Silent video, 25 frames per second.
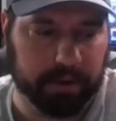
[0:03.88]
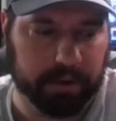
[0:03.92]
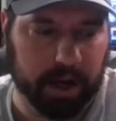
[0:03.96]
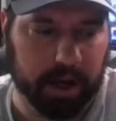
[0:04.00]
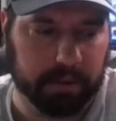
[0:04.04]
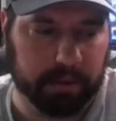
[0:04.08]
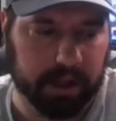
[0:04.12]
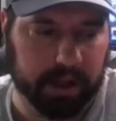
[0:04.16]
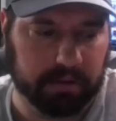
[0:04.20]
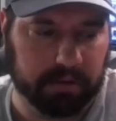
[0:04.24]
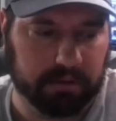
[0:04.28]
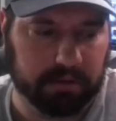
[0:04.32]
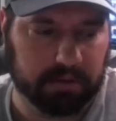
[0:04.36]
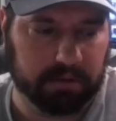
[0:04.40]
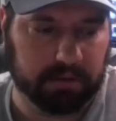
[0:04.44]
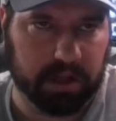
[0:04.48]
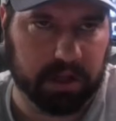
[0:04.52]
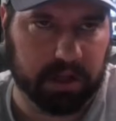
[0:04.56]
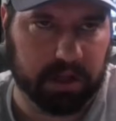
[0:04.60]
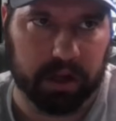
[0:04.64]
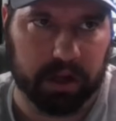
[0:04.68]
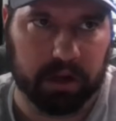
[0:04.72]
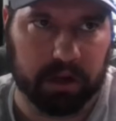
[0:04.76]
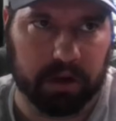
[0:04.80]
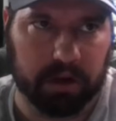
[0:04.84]
I did with
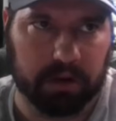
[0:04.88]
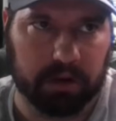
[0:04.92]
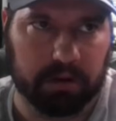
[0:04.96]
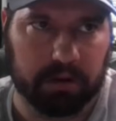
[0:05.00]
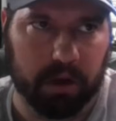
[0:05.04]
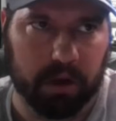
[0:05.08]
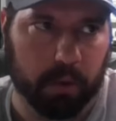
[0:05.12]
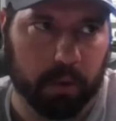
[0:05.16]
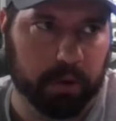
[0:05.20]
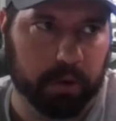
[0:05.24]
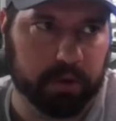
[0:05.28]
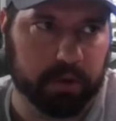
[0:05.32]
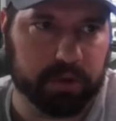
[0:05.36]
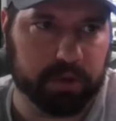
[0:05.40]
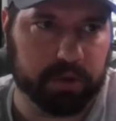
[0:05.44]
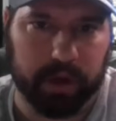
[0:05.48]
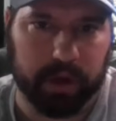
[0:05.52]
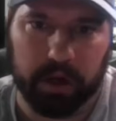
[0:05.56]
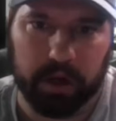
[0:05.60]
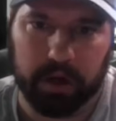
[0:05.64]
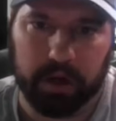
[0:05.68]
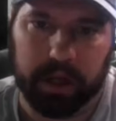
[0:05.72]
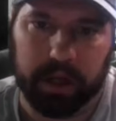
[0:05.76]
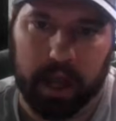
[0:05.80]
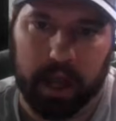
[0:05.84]
someone who just joined up
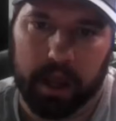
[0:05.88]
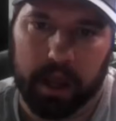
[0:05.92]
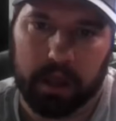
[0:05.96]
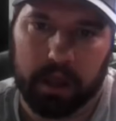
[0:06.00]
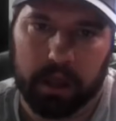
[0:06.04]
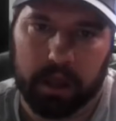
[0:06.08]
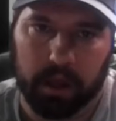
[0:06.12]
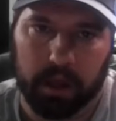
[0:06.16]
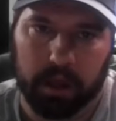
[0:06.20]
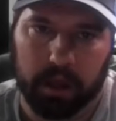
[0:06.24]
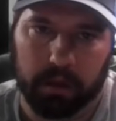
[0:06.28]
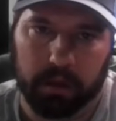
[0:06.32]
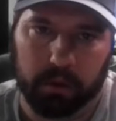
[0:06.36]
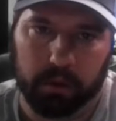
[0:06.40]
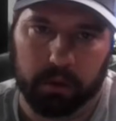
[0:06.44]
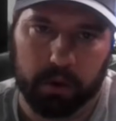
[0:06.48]
in my mastermind.